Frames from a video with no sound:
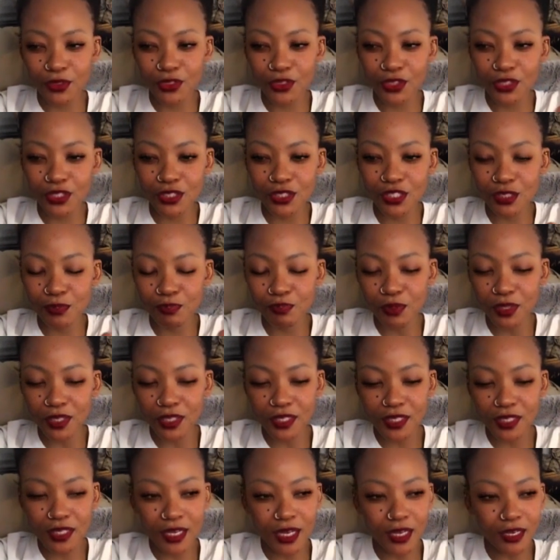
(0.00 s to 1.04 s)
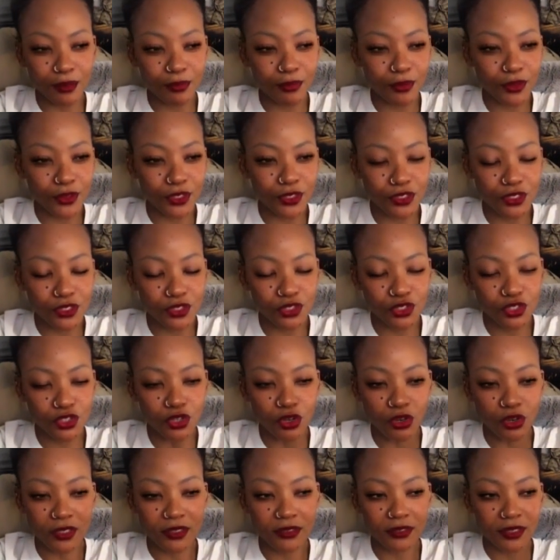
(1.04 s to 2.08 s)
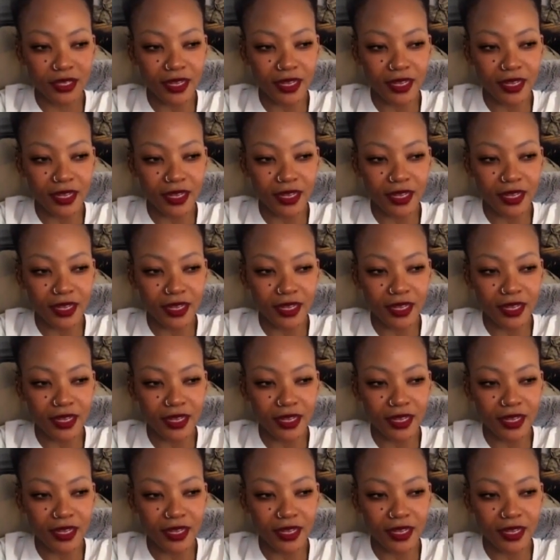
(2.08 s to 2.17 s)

this is Pinky, Karabo, this is John,